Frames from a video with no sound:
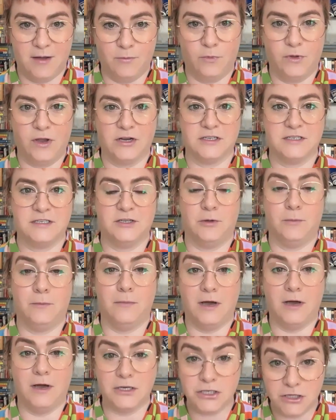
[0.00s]
We are still
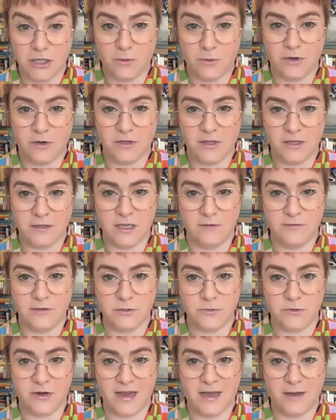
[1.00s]
much lower than the
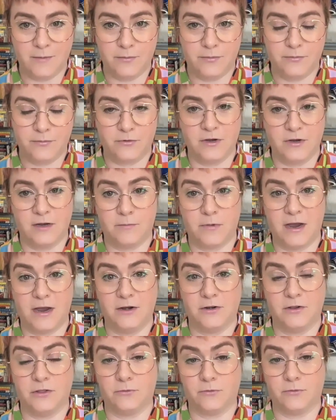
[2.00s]
levels we were at
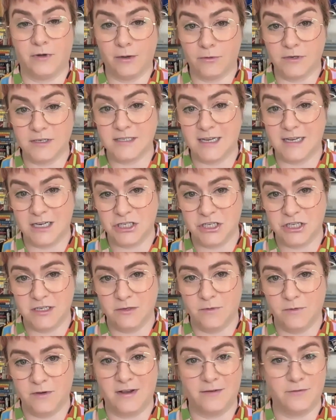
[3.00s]
prior to the Great Recession.
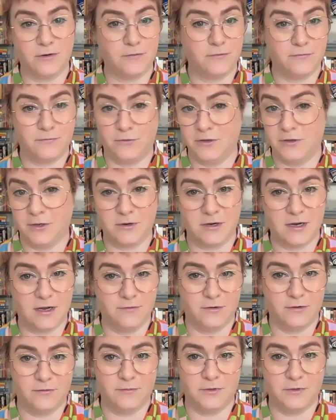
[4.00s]
We've never fully
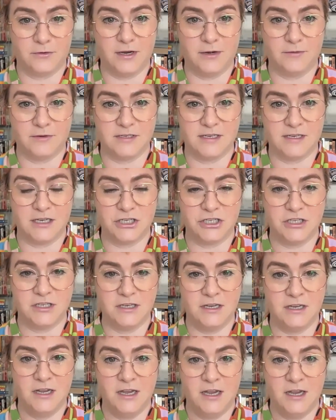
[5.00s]
recovered from the Great
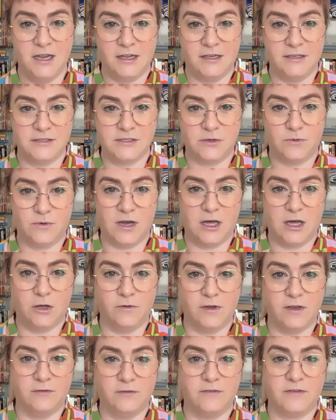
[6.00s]
Recession. And so while
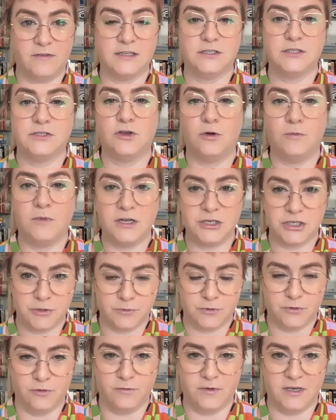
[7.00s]
we've had so much
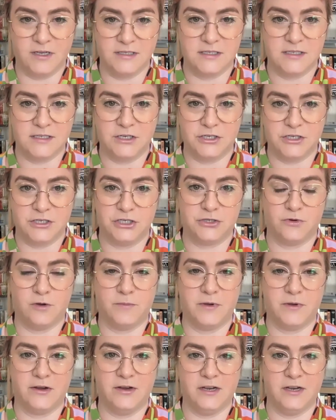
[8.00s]
improvement in such a
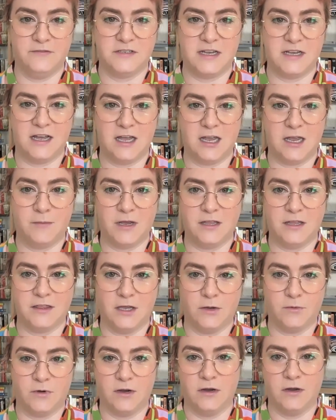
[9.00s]
short period of time, I
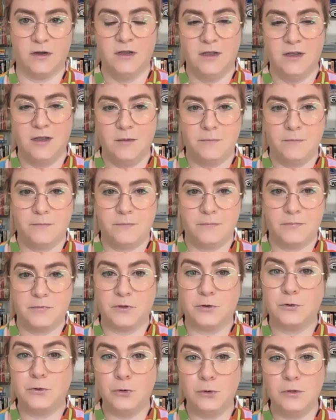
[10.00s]
think
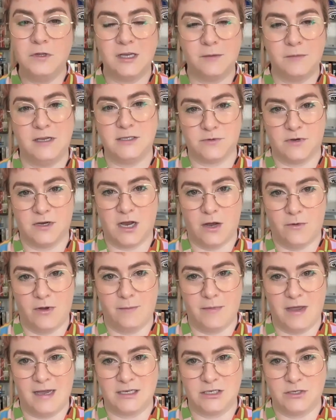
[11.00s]
the cooling means we're going
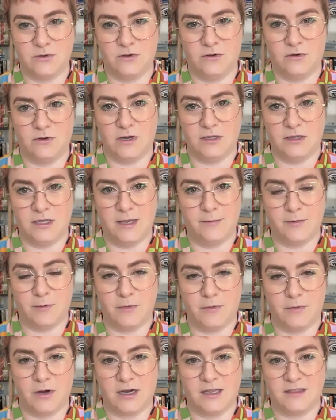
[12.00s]
back to a labor
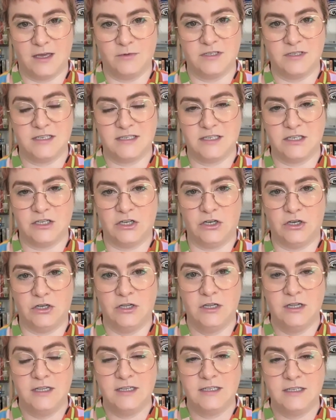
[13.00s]
market that was
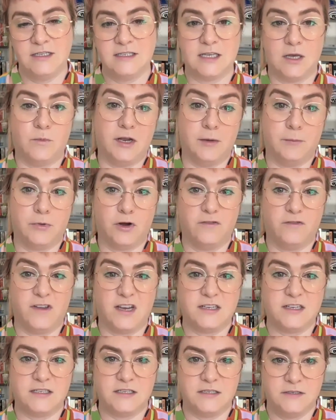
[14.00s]
still somewhat
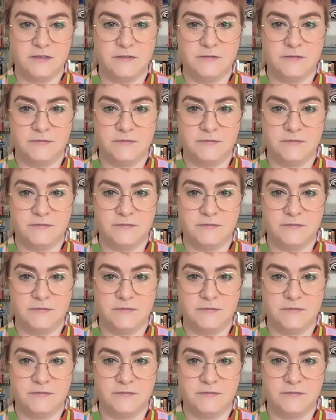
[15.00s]
imperfect.